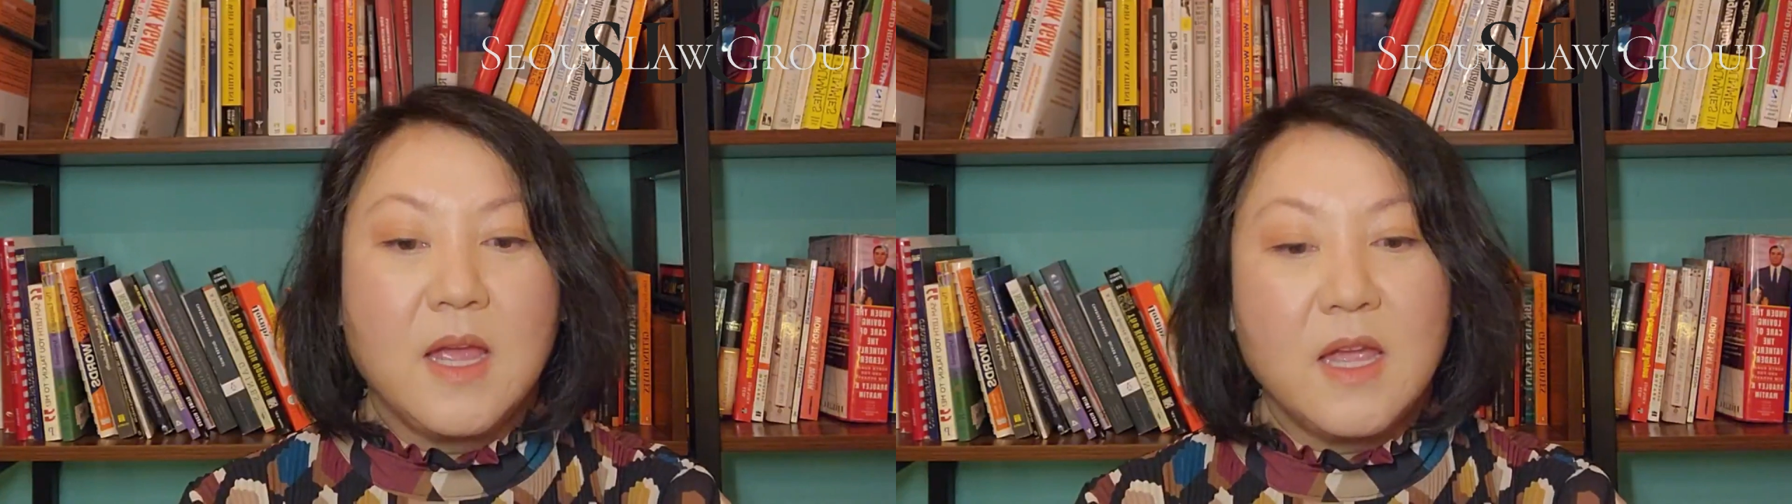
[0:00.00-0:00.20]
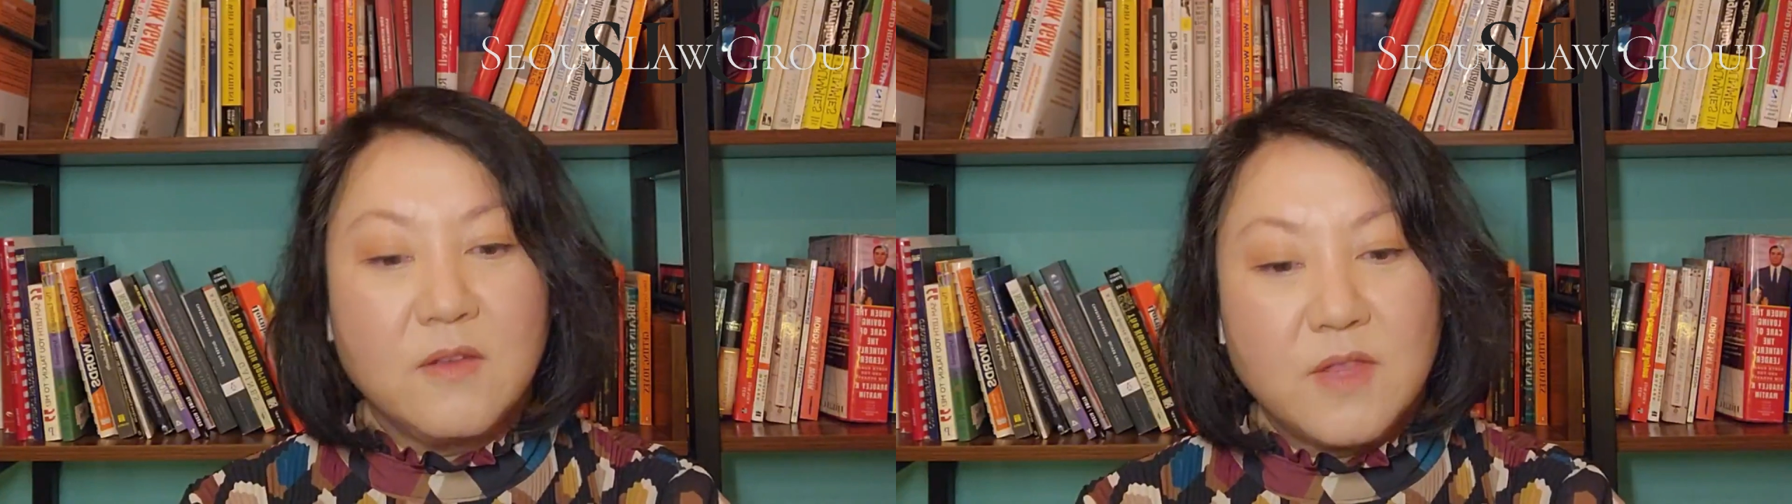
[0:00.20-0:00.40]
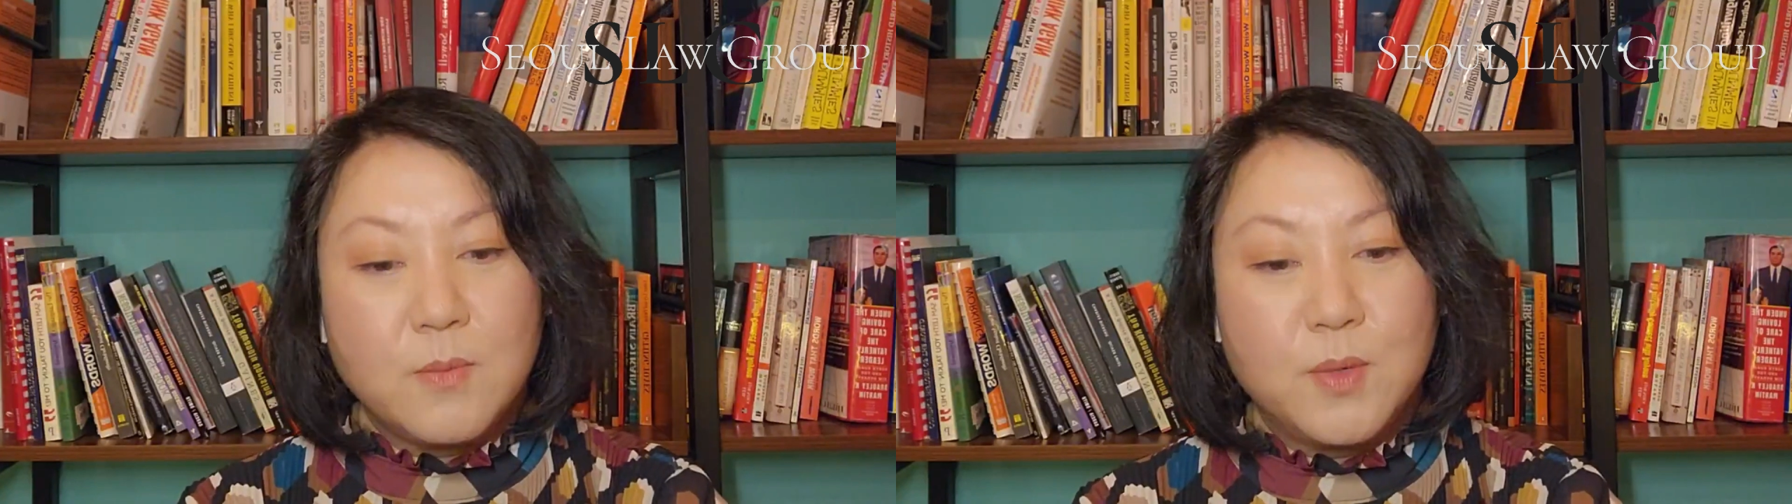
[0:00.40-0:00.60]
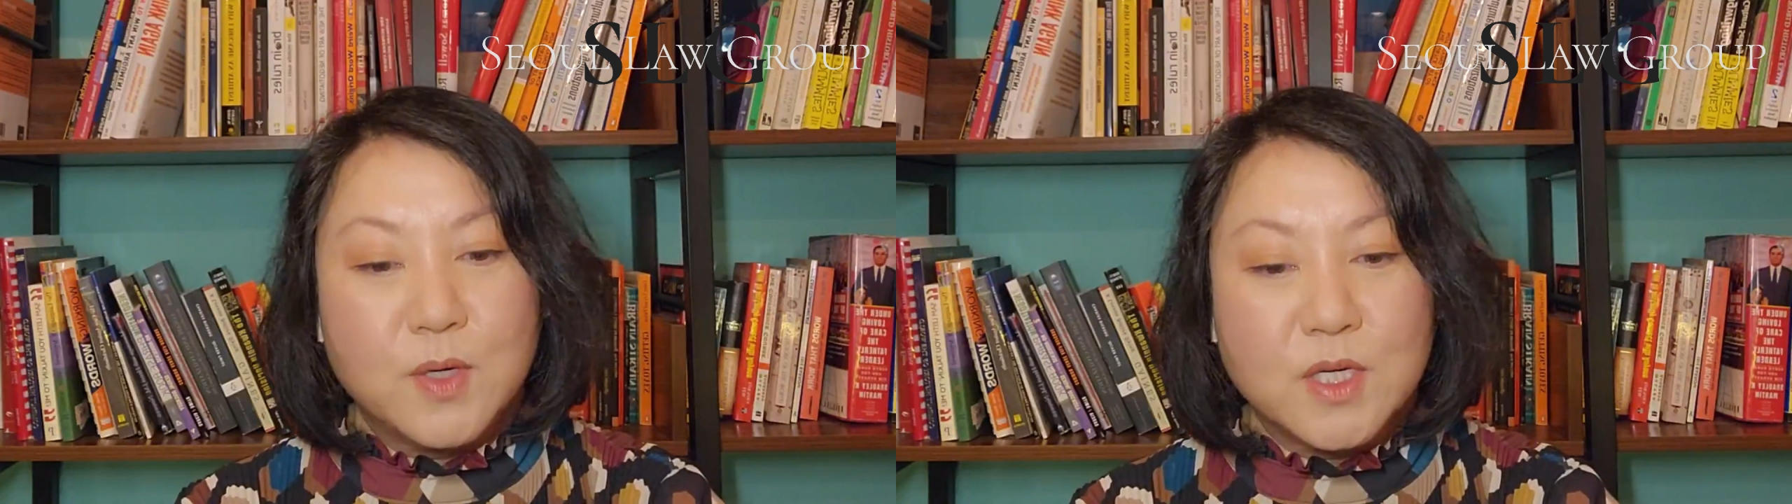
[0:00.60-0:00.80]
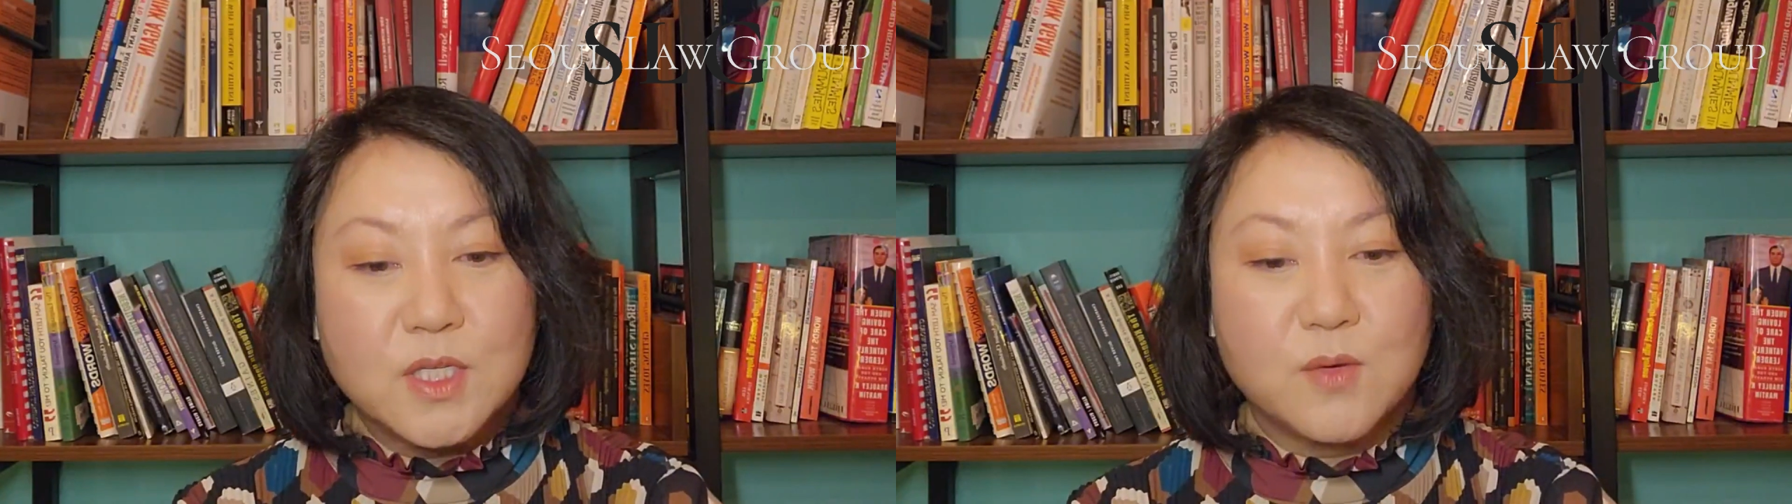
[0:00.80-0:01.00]
if they
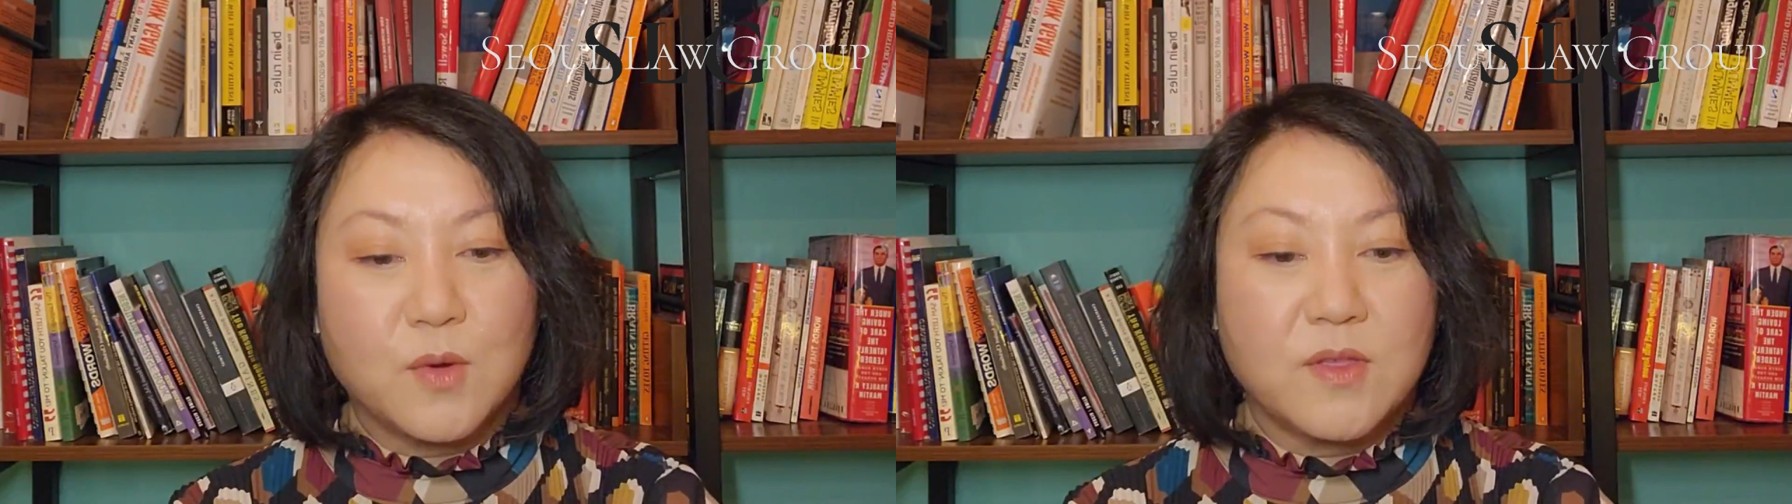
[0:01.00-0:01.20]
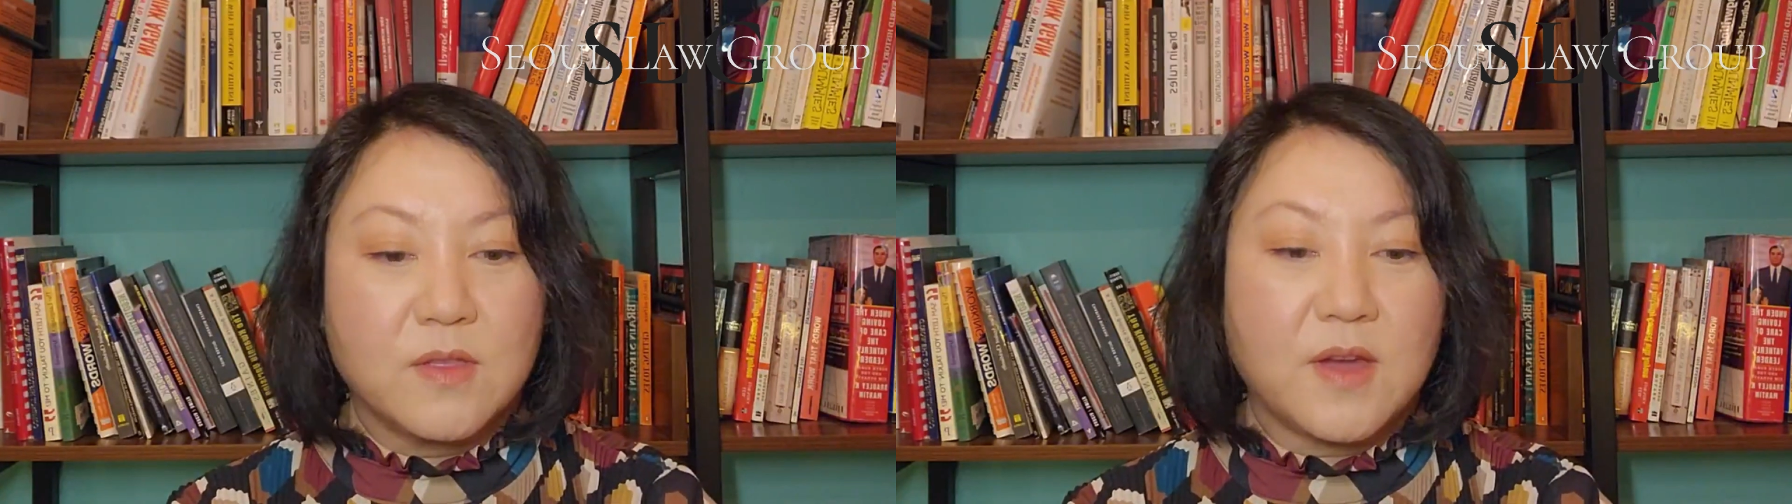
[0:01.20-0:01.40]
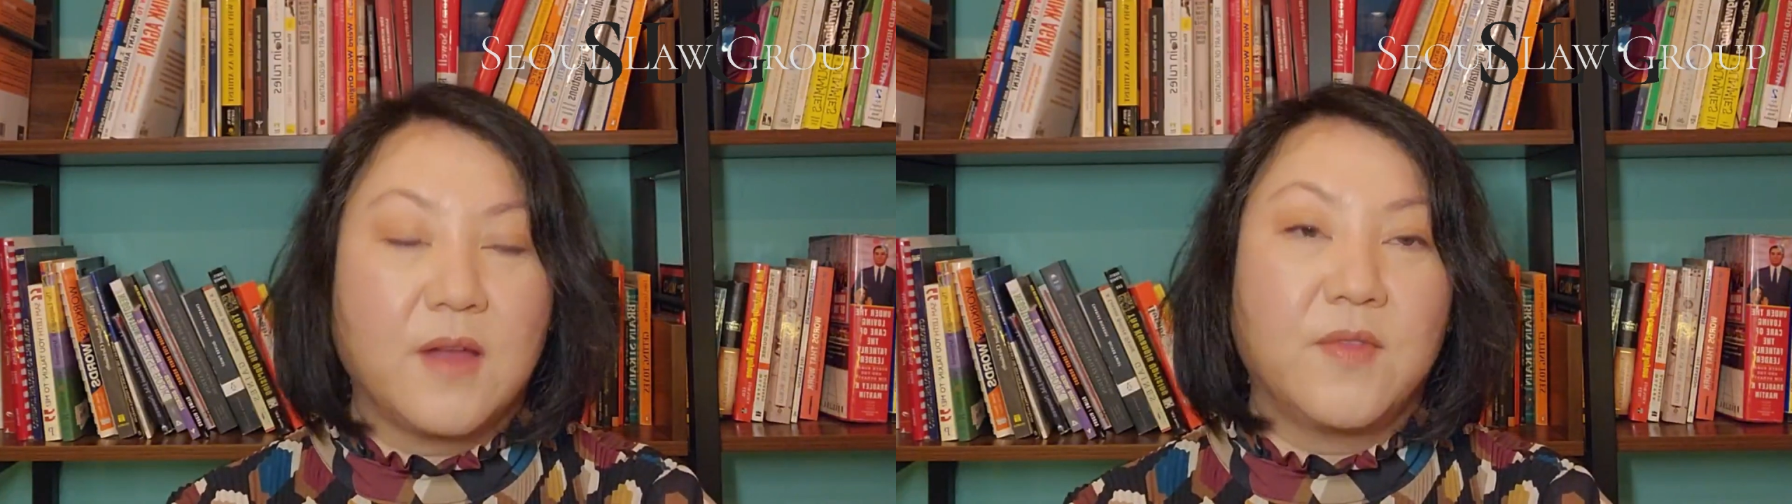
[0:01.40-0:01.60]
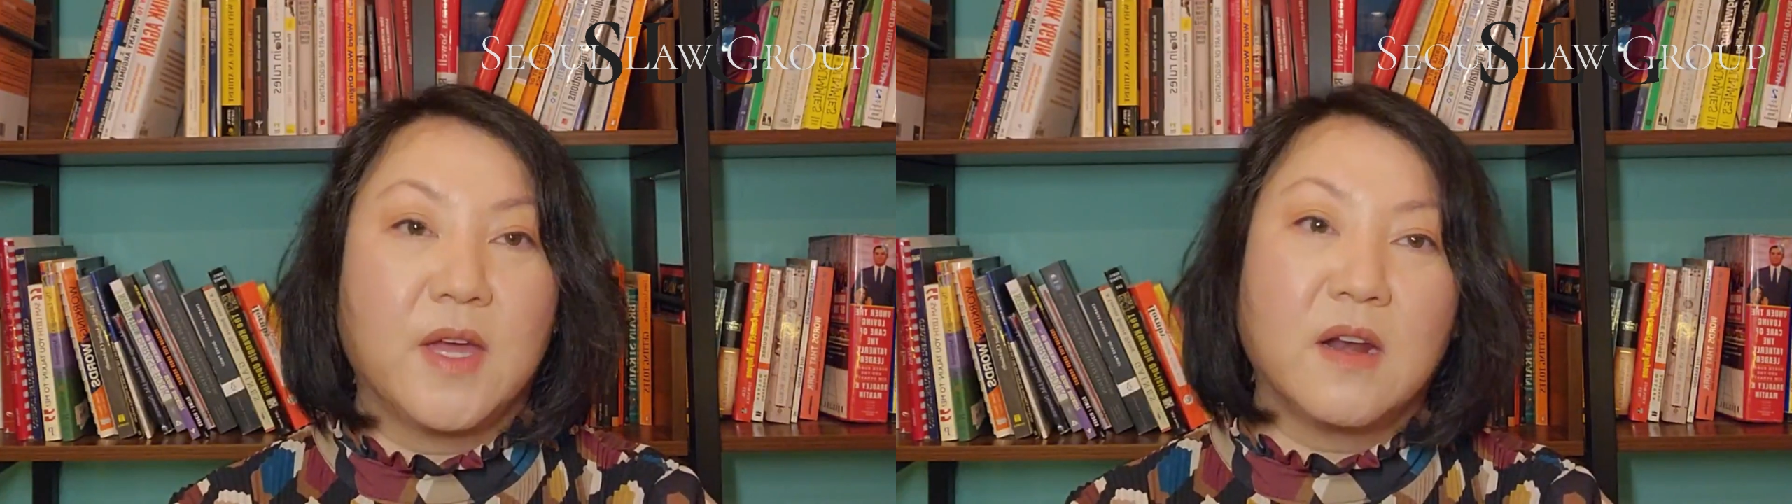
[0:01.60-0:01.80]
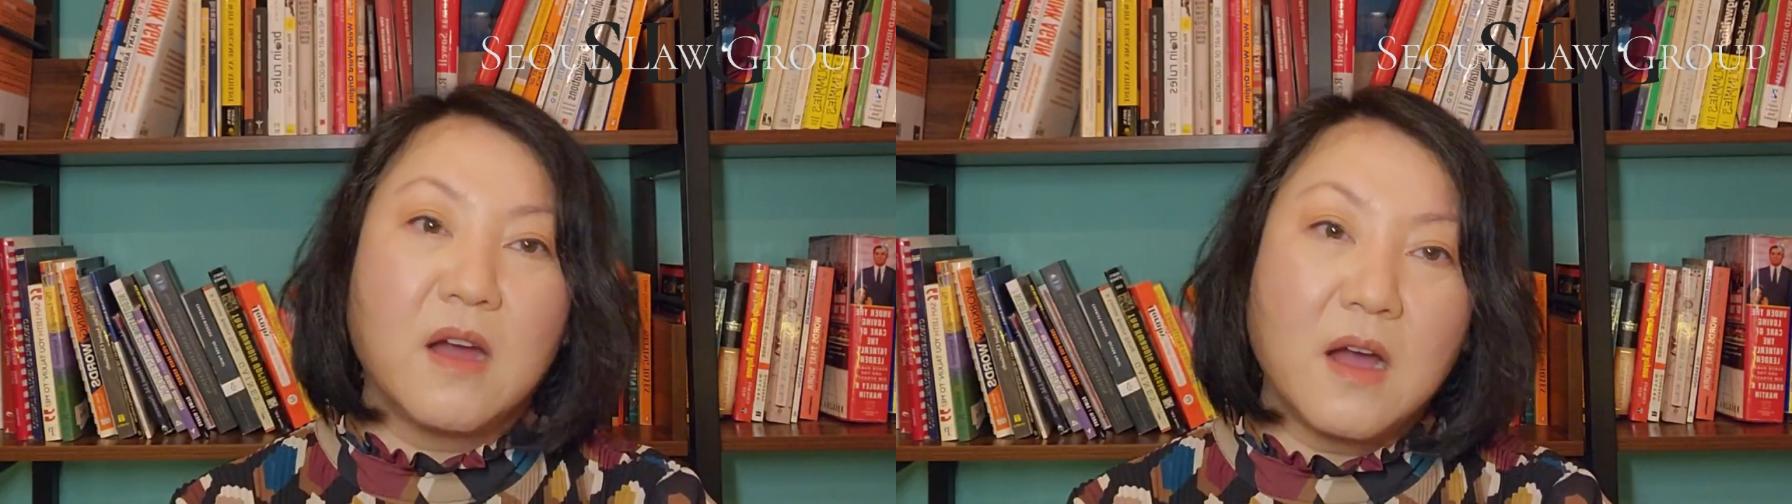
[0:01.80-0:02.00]
pushed with the thought
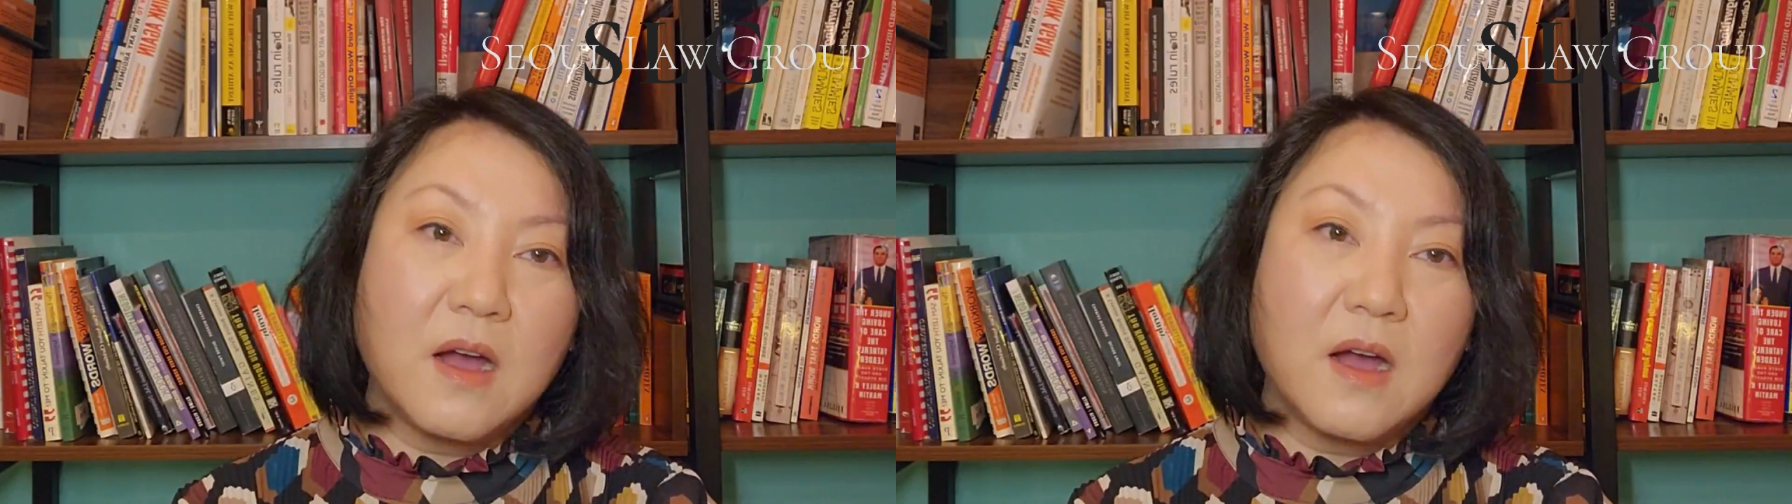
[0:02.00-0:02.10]
that,